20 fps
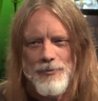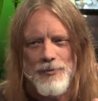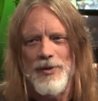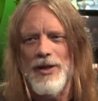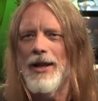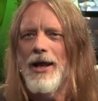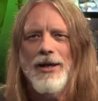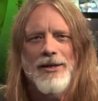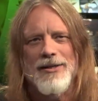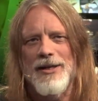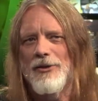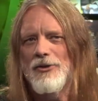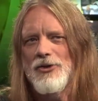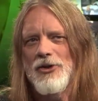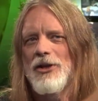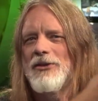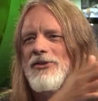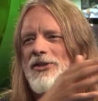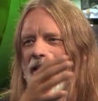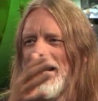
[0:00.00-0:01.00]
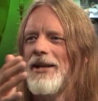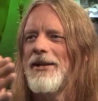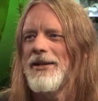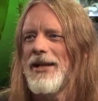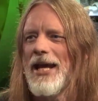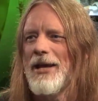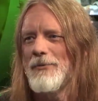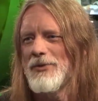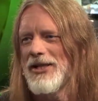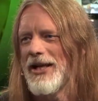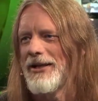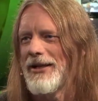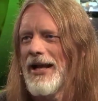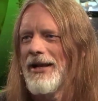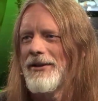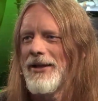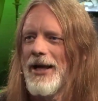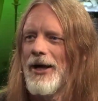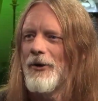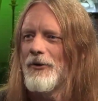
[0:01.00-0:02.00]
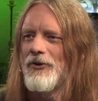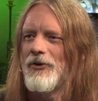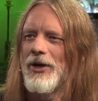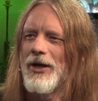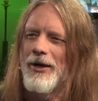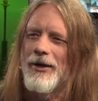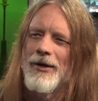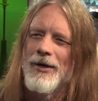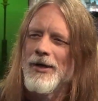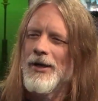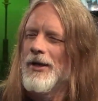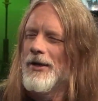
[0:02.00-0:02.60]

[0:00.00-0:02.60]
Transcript: like there's not 10 games like that out there,